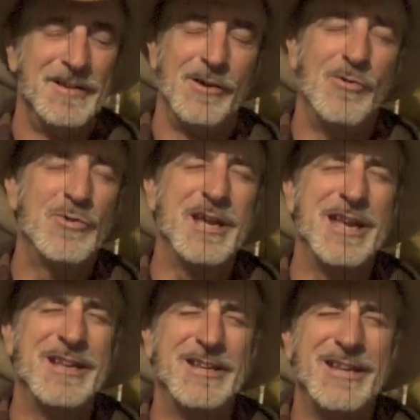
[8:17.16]
old
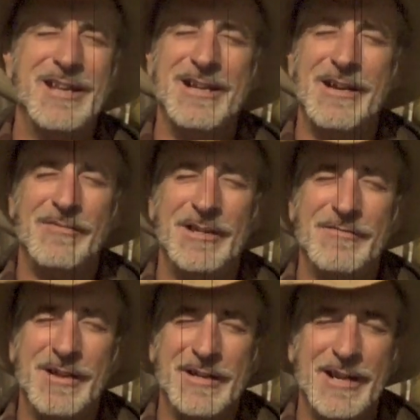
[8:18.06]
KC, he never
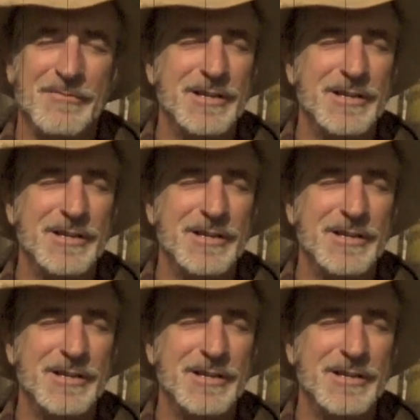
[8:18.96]
lived that down.